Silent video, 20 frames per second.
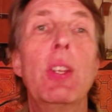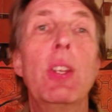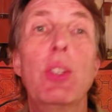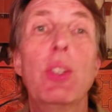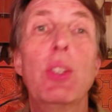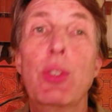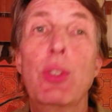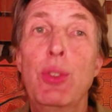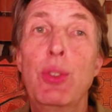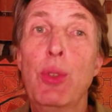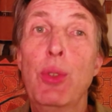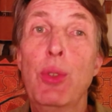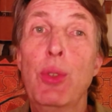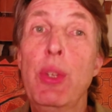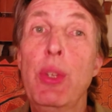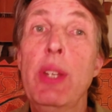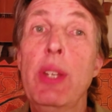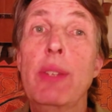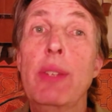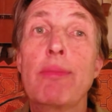So
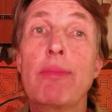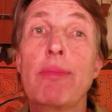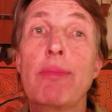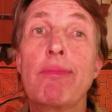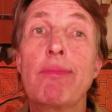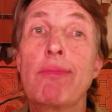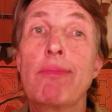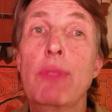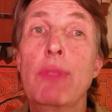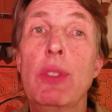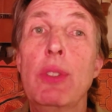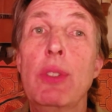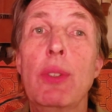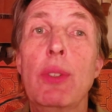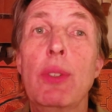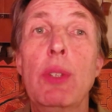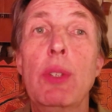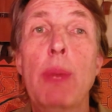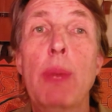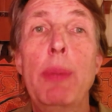then
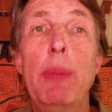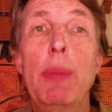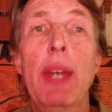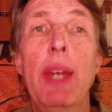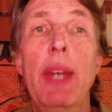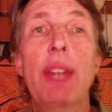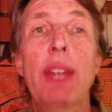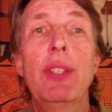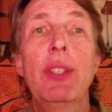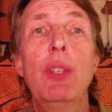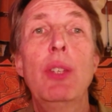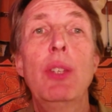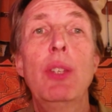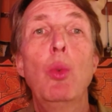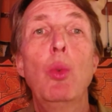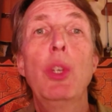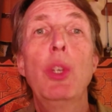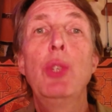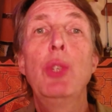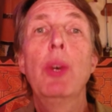you might be asking,
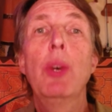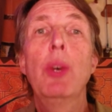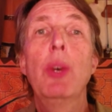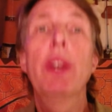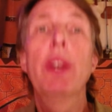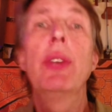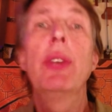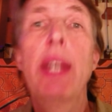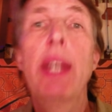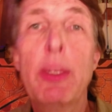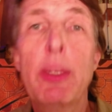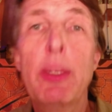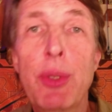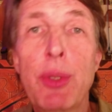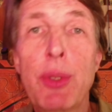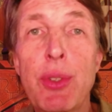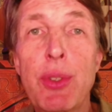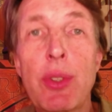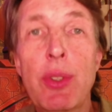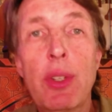what do other
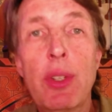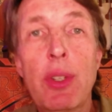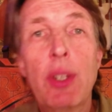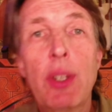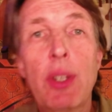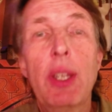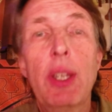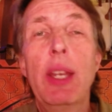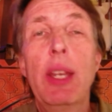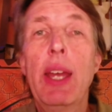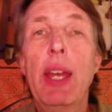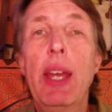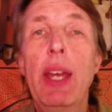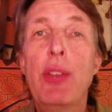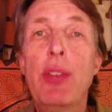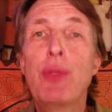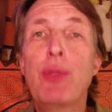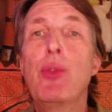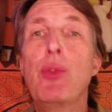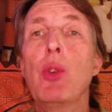animals and
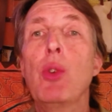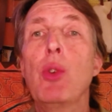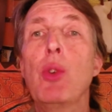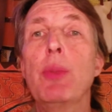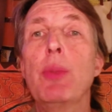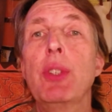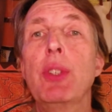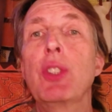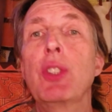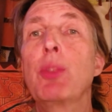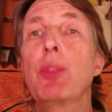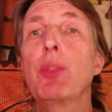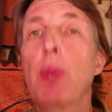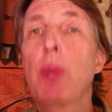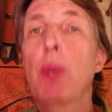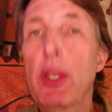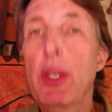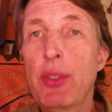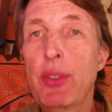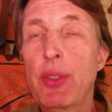their forms
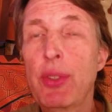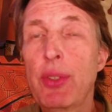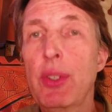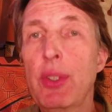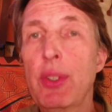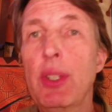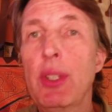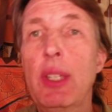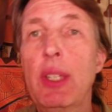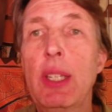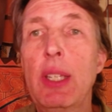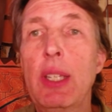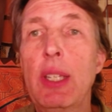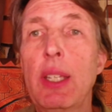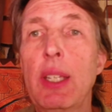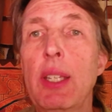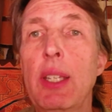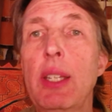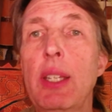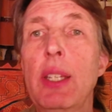express
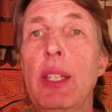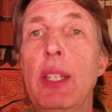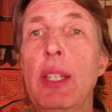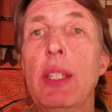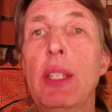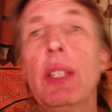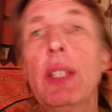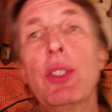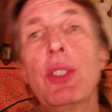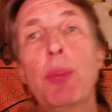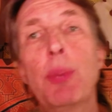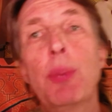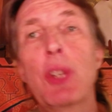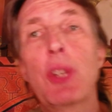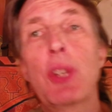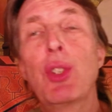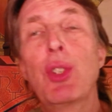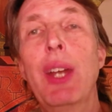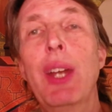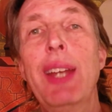in
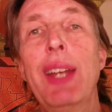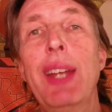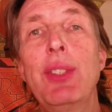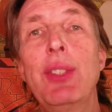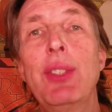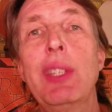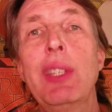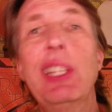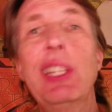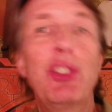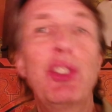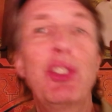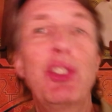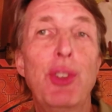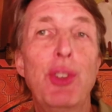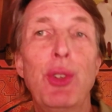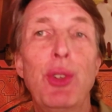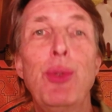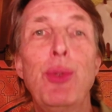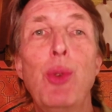specialized
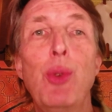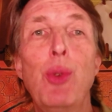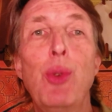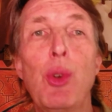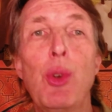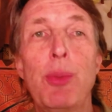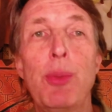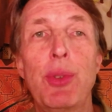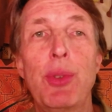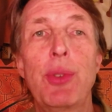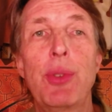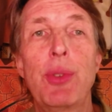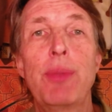external forms?